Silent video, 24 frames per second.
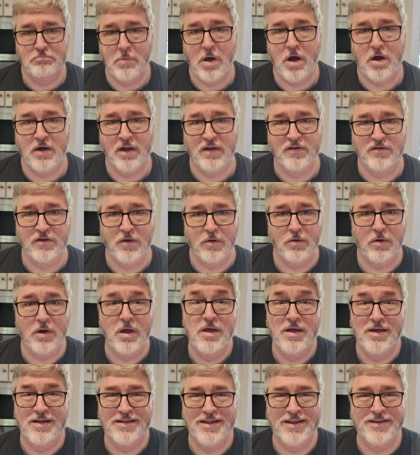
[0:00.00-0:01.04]
on its own.
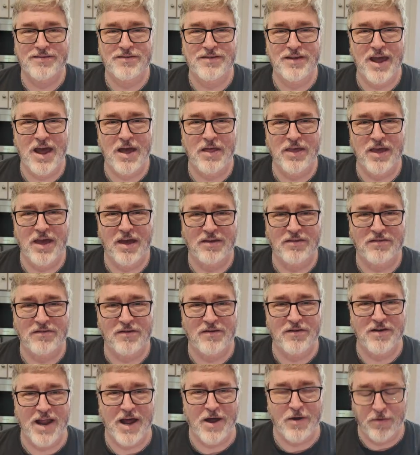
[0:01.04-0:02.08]
Let's see how the ice
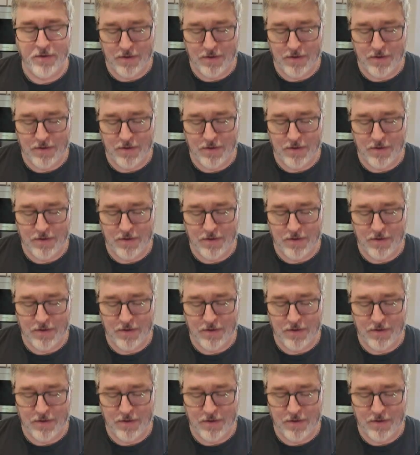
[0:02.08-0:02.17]
turned out.